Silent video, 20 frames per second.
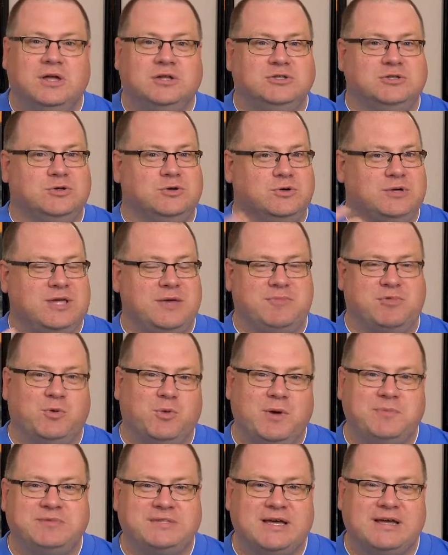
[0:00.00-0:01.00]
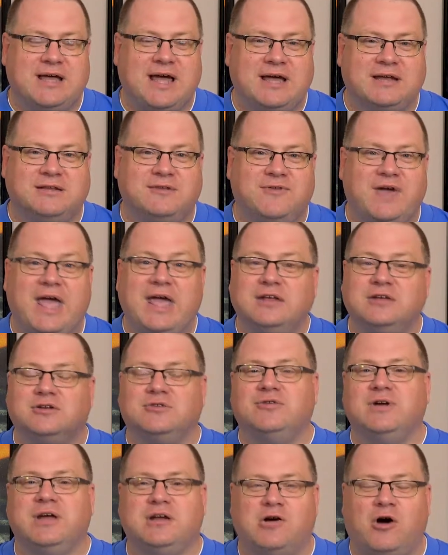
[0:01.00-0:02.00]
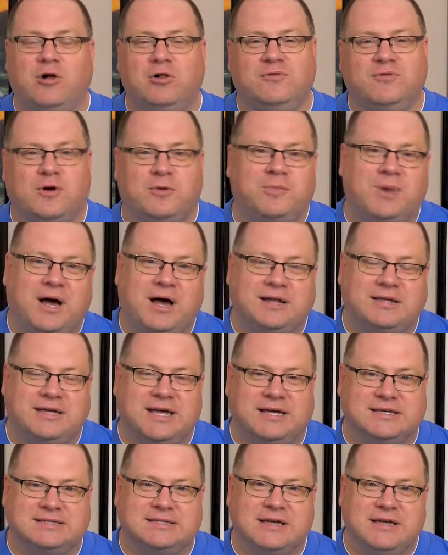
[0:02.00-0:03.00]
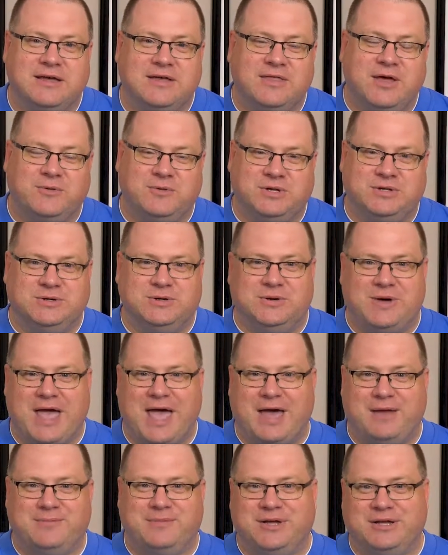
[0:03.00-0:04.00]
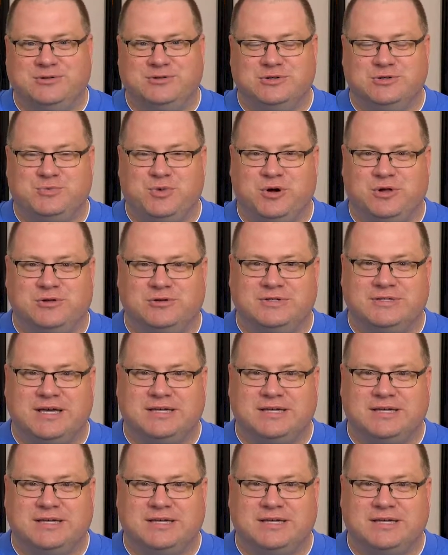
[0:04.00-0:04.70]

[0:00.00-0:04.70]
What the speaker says: to keep the website active, and to create all of our podcasts that we do at Major Spoilers.